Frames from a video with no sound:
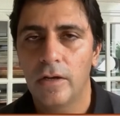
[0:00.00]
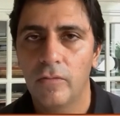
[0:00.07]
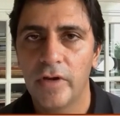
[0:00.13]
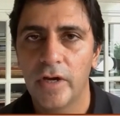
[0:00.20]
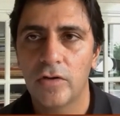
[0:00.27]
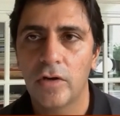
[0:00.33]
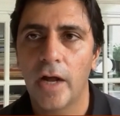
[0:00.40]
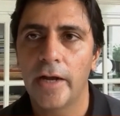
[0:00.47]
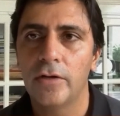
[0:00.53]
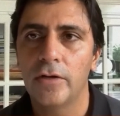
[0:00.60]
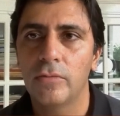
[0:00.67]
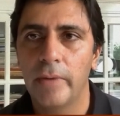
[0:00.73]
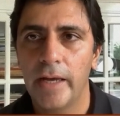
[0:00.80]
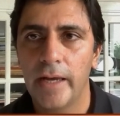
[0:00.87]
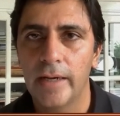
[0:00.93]
We are trying
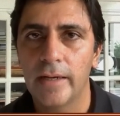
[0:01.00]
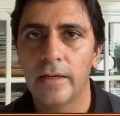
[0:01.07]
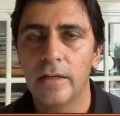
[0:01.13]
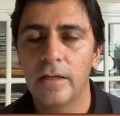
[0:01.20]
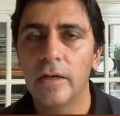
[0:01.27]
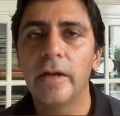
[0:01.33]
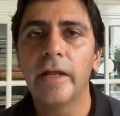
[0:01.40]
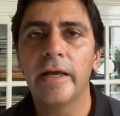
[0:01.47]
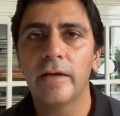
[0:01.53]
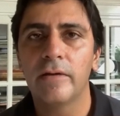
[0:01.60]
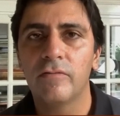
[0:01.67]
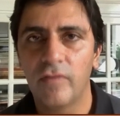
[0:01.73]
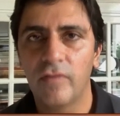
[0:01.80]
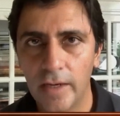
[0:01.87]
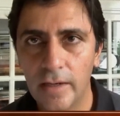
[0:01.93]
to make
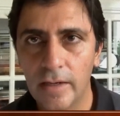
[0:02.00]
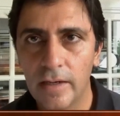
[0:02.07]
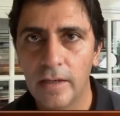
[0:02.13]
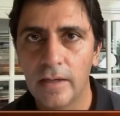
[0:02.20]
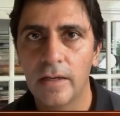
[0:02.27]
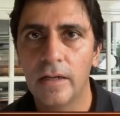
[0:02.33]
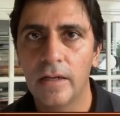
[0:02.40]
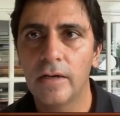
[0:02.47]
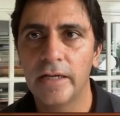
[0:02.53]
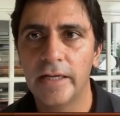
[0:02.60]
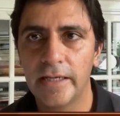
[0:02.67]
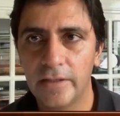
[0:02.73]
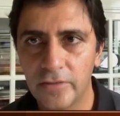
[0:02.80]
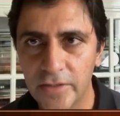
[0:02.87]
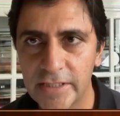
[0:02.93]
learning fun, learning
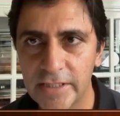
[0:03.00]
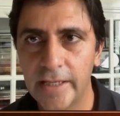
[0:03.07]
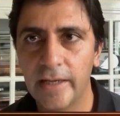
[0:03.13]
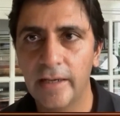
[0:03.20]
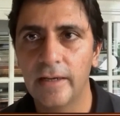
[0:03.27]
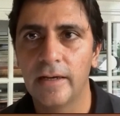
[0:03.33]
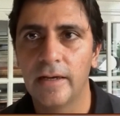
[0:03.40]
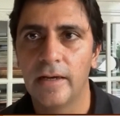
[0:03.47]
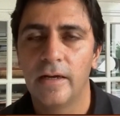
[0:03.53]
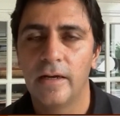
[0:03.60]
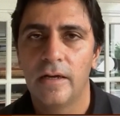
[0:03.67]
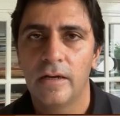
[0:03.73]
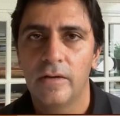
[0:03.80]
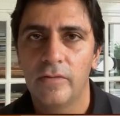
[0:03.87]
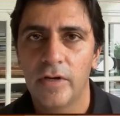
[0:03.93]
interesting.
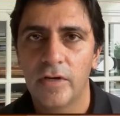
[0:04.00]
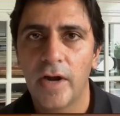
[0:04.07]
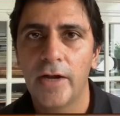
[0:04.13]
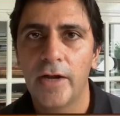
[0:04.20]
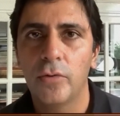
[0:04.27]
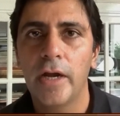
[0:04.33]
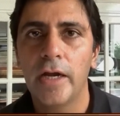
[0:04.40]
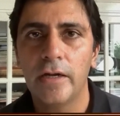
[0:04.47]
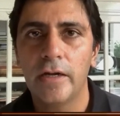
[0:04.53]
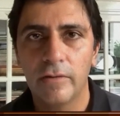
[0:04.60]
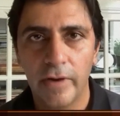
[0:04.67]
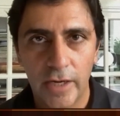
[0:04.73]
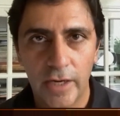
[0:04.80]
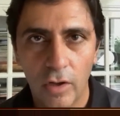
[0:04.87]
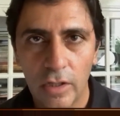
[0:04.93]
We are trying to
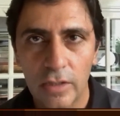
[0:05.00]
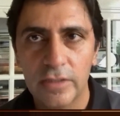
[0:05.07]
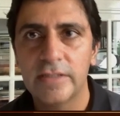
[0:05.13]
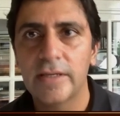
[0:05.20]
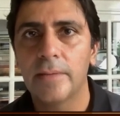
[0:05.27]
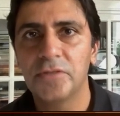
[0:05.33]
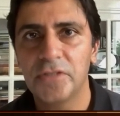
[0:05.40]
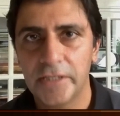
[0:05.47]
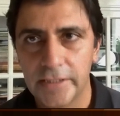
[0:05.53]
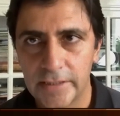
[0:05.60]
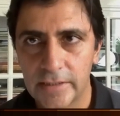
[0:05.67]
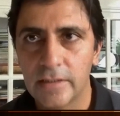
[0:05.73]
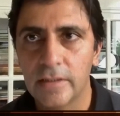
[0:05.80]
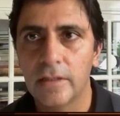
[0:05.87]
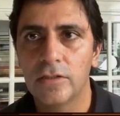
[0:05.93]
integrate all the
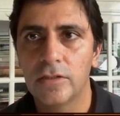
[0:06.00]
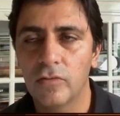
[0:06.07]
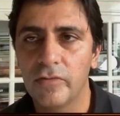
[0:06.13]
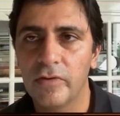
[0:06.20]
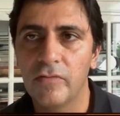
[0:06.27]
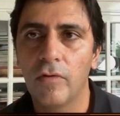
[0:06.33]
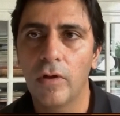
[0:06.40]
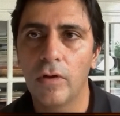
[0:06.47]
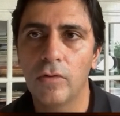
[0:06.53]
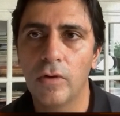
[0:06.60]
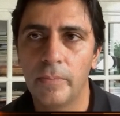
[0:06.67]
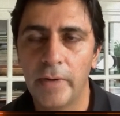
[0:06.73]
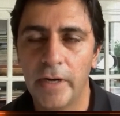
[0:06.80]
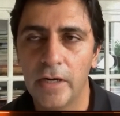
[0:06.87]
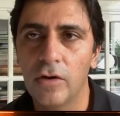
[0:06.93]
subjects. So we follow a
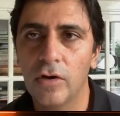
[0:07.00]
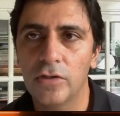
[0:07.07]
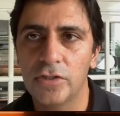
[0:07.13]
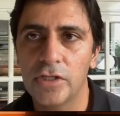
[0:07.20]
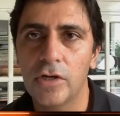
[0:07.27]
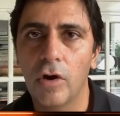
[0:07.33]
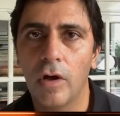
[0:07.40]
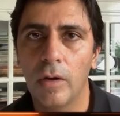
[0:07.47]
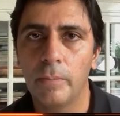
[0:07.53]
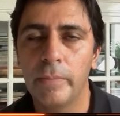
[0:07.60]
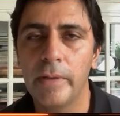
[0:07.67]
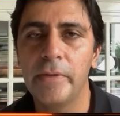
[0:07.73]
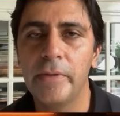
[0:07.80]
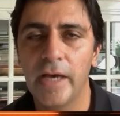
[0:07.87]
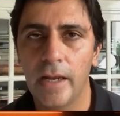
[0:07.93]
pedagogy called
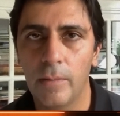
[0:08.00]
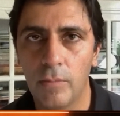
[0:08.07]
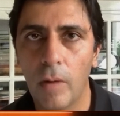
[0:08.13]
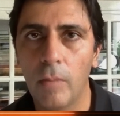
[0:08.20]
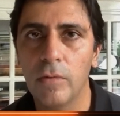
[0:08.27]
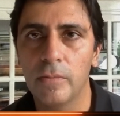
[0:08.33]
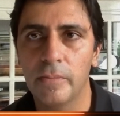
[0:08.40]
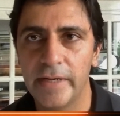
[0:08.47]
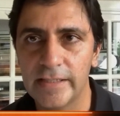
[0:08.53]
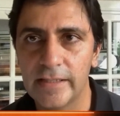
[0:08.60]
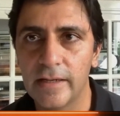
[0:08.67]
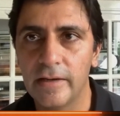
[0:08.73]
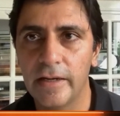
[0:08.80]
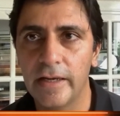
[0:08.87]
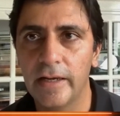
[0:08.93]
PBL, problem-based
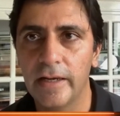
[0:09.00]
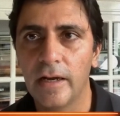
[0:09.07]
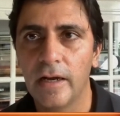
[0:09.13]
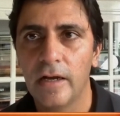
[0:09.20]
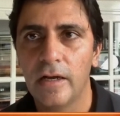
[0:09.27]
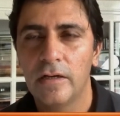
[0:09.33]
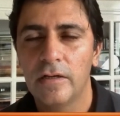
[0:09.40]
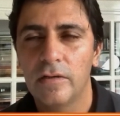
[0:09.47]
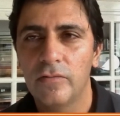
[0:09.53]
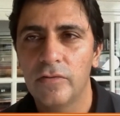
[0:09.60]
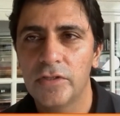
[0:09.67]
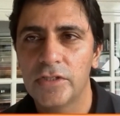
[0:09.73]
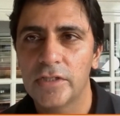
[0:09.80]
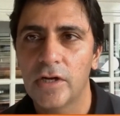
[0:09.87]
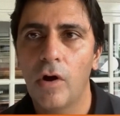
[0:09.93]
learning,
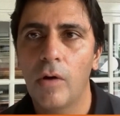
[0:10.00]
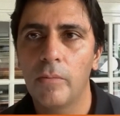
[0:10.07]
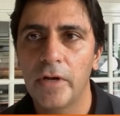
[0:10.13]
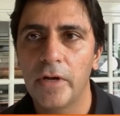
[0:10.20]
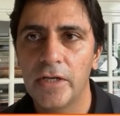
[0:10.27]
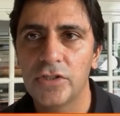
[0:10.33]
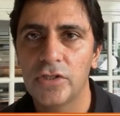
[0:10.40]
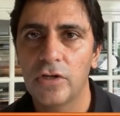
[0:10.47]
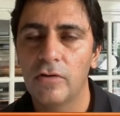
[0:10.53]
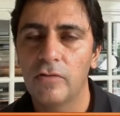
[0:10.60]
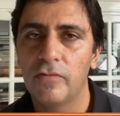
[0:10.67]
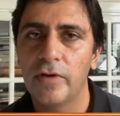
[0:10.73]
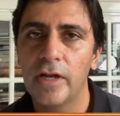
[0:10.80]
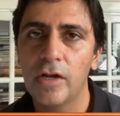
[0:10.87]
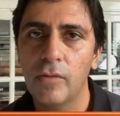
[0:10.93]
which is a combination
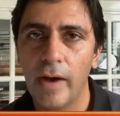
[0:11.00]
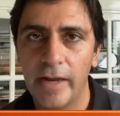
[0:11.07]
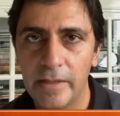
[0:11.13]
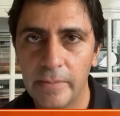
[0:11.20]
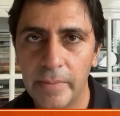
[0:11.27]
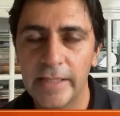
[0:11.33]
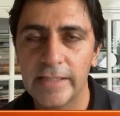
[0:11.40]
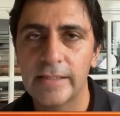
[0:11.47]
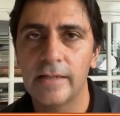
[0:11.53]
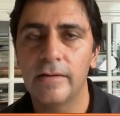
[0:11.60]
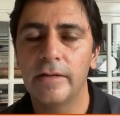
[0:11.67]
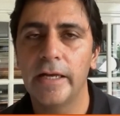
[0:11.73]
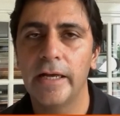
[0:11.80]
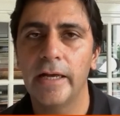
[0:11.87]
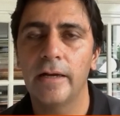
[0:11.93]
of inquiry-based
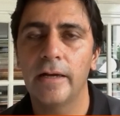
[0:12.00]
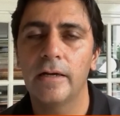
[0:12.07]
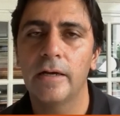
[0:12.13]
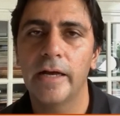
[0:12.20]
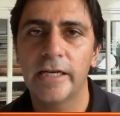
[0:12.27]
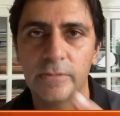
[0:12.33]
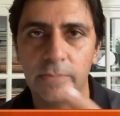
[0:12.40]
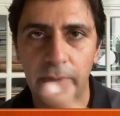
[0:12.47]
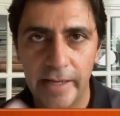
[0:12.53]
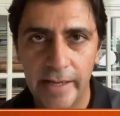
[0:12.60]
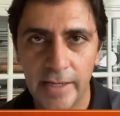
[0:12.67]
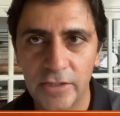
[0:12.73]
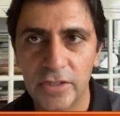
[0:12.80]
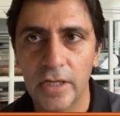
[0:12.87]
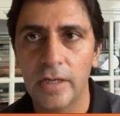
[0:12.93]
learning,
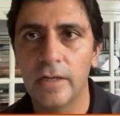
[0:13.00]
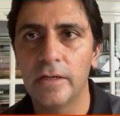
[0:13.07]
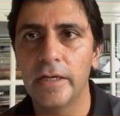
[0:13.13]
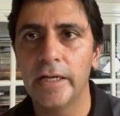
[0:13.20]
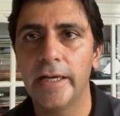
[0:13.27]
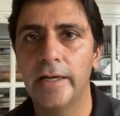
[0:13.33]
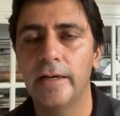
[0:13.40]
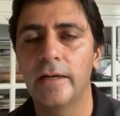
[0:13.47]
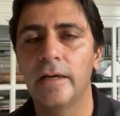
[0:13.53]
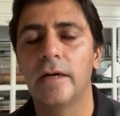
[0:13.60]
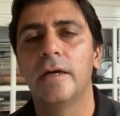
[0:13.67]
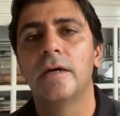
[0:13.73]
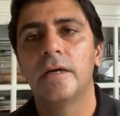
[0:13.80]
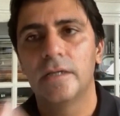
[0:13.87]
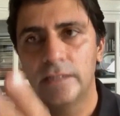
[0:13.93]
experiential learning,
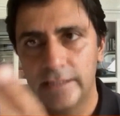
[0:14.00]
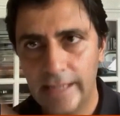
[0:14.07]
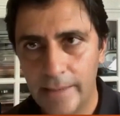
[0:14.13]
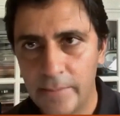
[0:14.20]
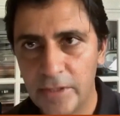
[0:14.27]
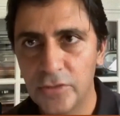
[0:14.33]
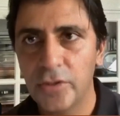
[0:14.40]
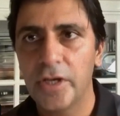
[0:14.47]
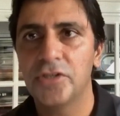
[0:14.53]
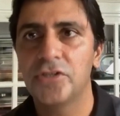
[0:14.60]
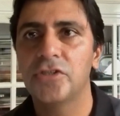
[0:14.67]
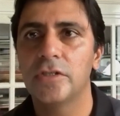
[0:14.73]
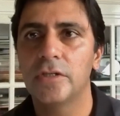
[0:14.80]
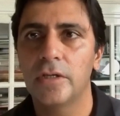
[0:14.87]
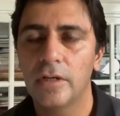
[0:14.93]
STEM
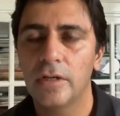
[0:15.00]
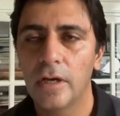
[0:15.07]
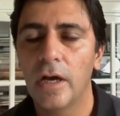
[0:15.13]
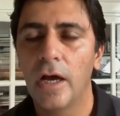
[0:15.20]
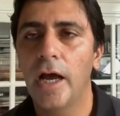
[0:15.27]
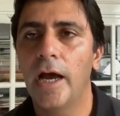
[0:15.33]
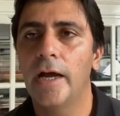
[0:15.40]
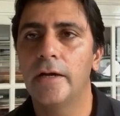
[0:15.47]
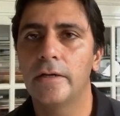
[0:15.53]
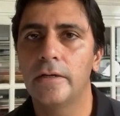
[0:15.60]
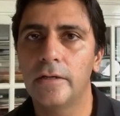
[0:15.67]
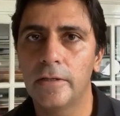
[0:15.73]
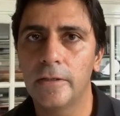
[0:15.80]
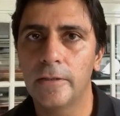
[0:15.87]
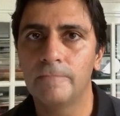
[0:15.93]
education, and
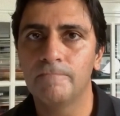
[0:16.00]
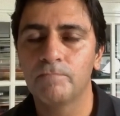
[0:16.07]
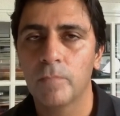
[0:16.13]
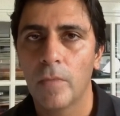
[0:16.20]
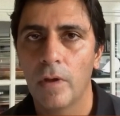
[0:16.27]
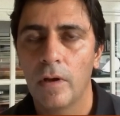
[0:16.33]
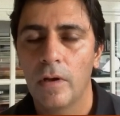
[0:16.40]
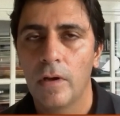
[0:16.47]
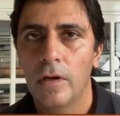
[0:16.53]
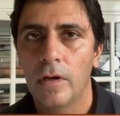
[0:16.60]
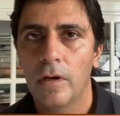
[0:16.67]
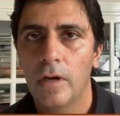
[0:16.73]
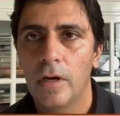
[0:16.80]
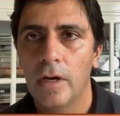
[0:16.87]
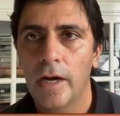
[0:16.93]

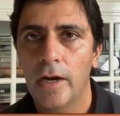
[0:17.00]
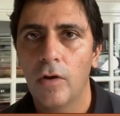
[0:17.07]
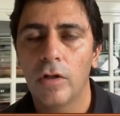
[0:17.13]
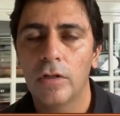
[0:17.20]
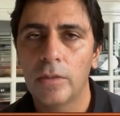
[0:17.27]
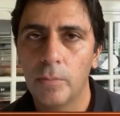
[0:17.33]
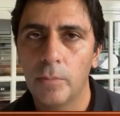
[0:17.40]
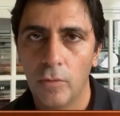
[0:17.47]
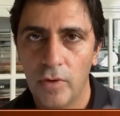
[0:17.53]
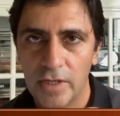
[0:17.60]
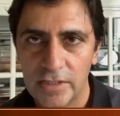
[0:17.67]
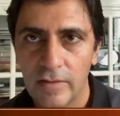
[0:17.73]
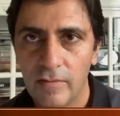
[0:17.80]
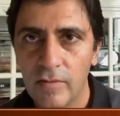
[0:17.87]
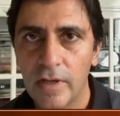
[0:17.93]
all the
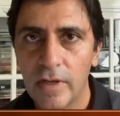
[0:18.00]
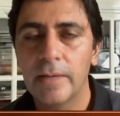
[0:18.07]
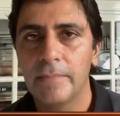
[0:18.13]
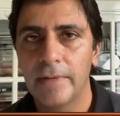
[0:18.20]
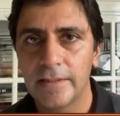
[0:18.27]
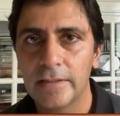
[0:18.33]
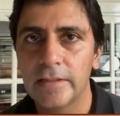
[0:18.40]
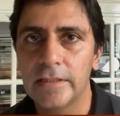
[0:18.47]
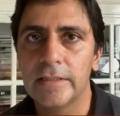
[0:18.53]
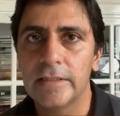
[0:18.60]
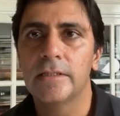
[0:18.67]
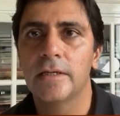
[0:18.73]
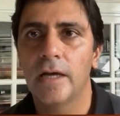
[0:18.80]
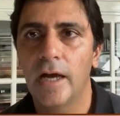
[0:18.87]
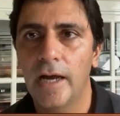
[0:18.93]
progressive learning
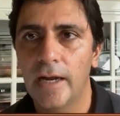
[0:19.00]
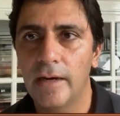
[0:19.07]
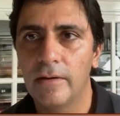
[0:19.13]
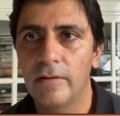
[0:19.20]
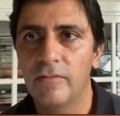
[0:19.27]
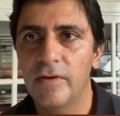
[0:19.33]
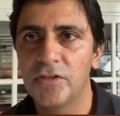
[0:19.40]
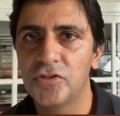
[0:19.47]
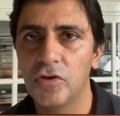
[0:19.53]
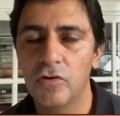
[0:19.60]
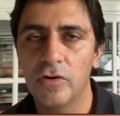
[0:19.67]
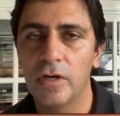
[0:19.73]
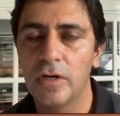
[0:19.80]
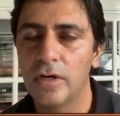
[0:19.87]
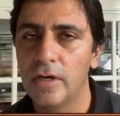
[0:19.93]
methods, and where
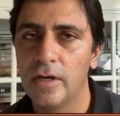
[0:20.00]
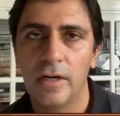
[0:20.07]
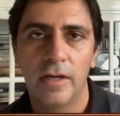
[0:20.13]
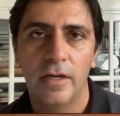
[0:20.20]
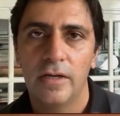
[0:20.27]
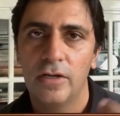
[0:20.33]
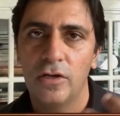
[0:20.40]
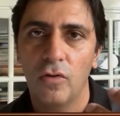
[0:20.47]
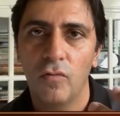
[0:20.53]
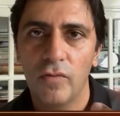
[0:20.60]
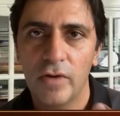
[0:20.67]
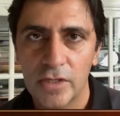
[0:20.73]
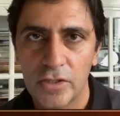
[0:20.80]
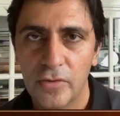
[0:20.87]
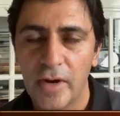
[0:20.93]
children,
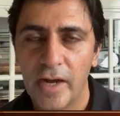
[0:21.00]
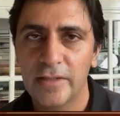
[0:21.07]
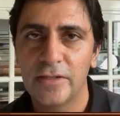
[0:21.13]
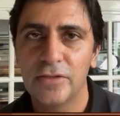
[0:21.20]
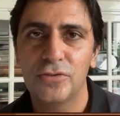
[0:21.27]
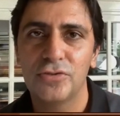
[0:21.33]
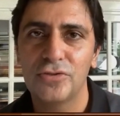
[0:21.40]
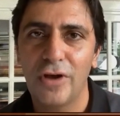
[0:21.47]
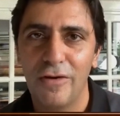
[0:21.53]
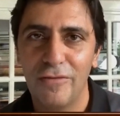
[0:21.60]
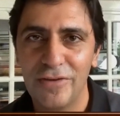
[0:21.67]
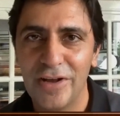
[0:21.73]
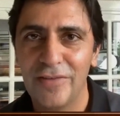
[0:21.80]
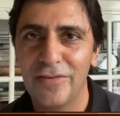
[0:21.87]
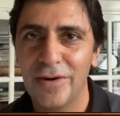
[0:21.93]
work together to solve
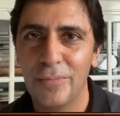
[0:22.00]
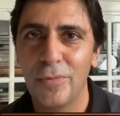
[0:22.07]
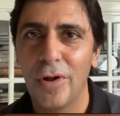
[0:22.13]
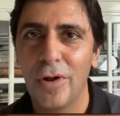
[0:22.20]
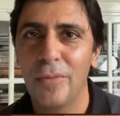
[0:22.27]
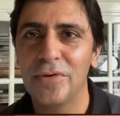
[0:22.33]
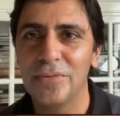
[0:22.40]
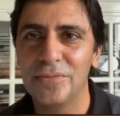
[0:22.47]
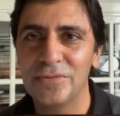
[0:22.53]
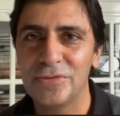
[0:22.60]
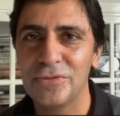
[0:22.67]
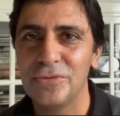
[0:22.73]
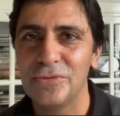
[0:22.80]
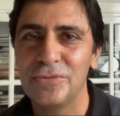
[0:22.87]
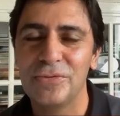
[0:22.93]
real-world problems,
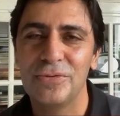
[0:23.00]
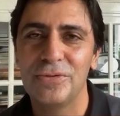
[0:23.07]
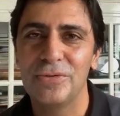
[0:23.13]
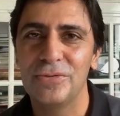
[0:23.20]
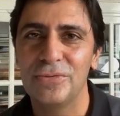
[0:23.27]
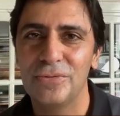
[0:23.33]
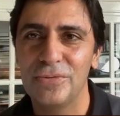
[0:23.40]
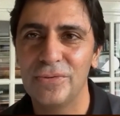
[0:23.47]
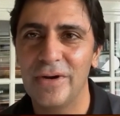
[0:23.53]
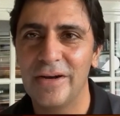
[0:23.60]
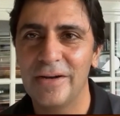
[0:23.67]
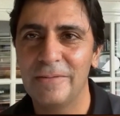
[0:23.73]
to do